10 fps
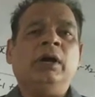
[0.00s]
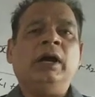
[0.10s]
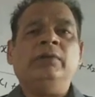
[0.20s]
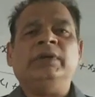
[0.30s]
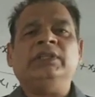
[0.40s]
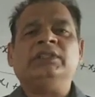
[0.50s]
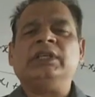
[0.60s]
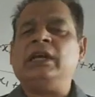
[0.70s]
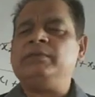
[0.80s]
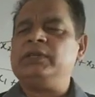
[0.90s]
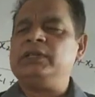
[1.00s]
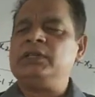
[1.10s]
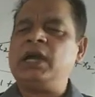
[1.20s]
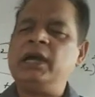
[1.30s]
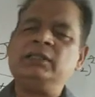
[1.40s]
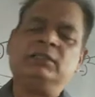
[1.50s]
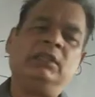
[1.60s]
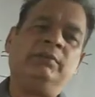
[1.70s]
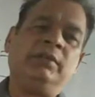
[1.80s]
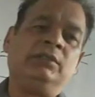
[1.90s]
I will describe entire
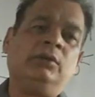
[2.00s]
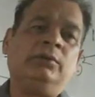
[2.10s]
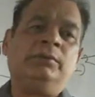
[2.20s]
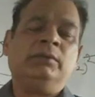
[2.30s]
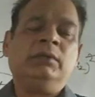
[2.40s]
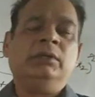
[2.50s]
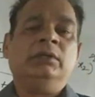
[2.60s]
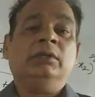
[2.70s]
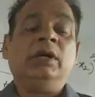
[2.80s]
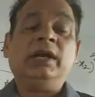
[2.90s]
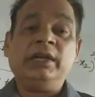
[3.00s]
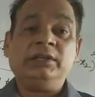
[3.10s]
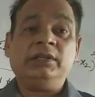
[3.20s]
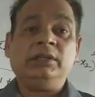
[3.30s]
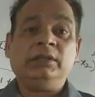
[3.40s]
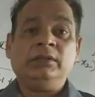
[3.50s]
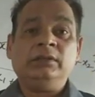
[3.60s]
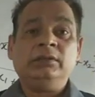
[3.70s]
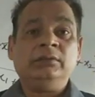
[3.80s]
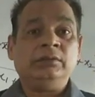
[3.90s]
syllabus of IIT,
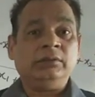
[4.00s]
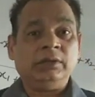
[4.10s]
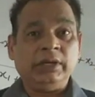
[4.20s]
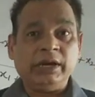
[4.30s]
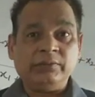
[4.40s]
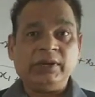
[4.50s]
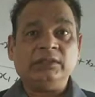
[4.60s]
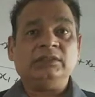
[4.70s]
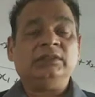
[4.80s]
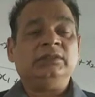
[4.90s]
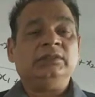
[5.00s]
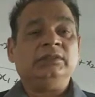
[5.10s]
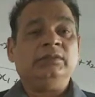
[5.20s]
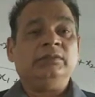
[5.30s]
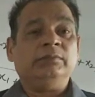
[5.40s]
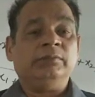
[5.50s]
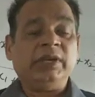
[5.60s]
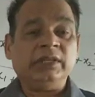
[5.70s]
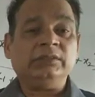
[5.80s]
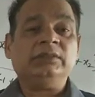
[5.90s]
Advanced,
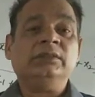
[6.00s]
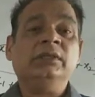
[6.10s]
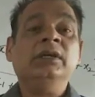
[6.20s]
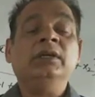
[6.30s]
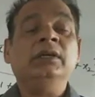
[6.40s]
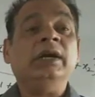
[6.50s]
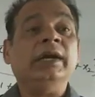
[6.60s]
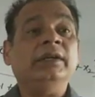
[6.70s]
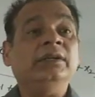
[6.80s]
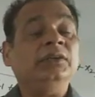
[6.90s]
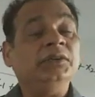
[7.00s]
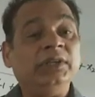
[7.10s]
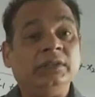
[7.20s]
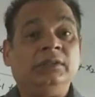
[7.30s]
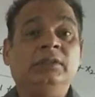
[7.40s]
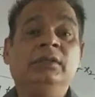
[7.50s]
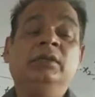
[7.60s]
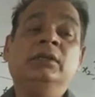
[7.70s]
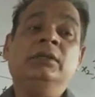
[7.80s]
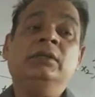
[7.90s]
Mains and NEET,
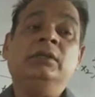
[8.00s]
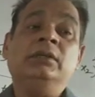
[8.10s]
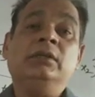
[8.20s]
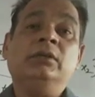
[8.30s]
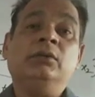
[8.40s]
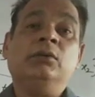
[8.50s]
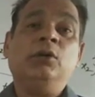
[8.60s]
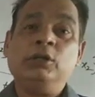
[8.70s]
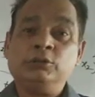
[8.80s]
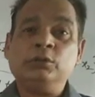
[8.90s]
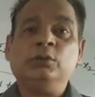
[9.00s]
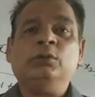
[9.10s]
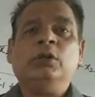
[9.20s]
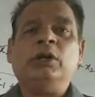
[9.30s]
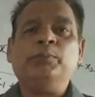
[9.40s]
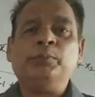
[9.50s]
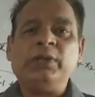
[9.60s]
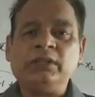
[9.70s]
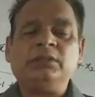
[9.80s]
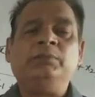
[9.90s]
also
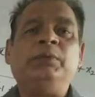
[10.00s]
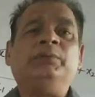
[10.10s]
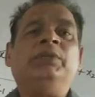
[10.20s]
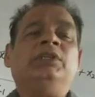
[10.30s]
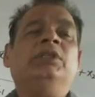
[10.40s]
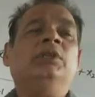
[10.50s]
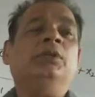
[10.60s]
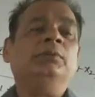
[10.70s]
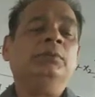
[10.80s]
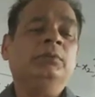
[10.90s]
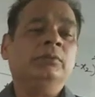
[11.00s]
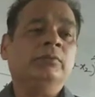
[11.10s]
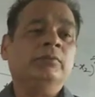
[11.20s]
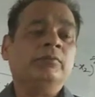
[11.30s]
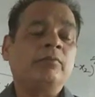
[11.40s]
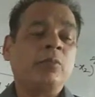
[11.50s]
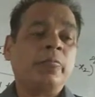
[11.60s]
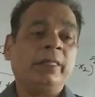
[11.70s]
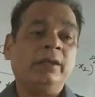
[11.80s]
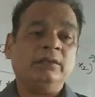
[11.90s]
complete preparation of
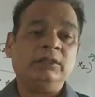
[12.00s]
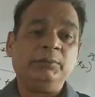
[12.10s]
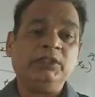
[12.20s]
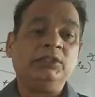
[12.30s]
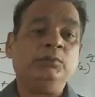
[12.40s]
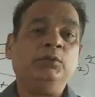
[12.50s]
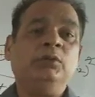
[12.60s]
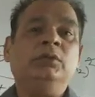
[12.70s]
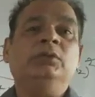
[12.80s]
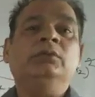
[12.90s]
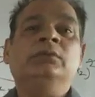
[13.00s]
CBSE board.